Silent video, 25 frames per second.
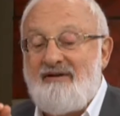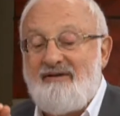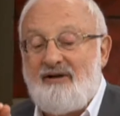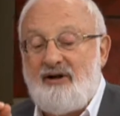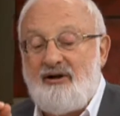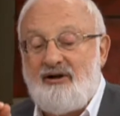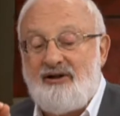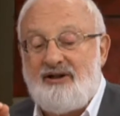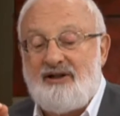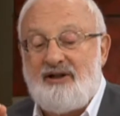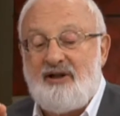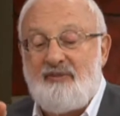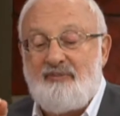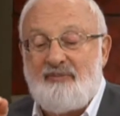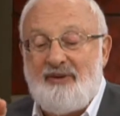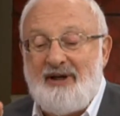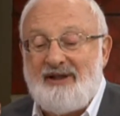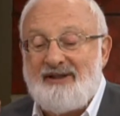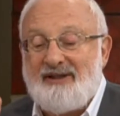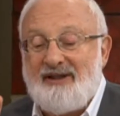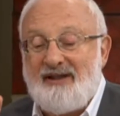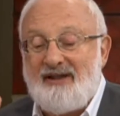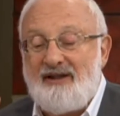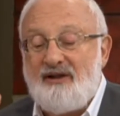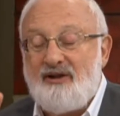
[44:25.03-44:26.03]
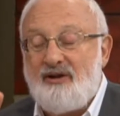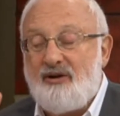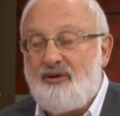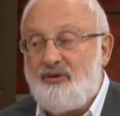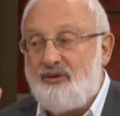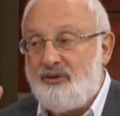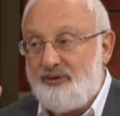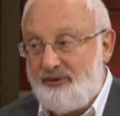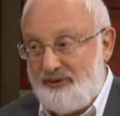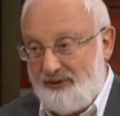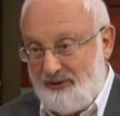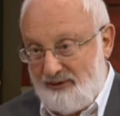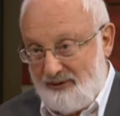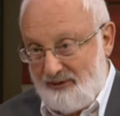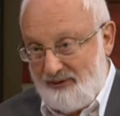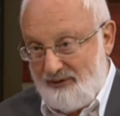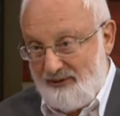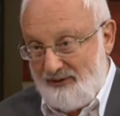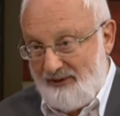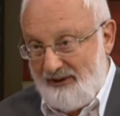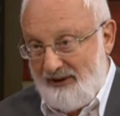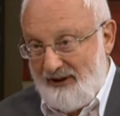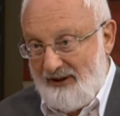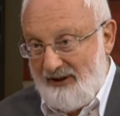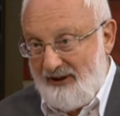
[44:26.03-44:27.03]
I didn't understand that.
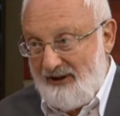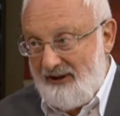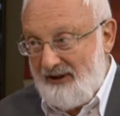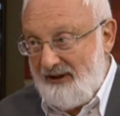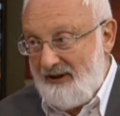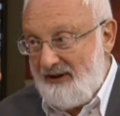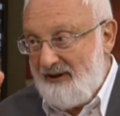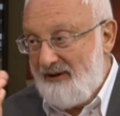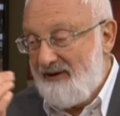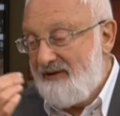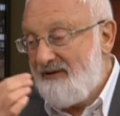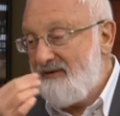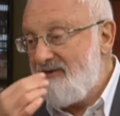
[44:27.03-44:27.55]
The point of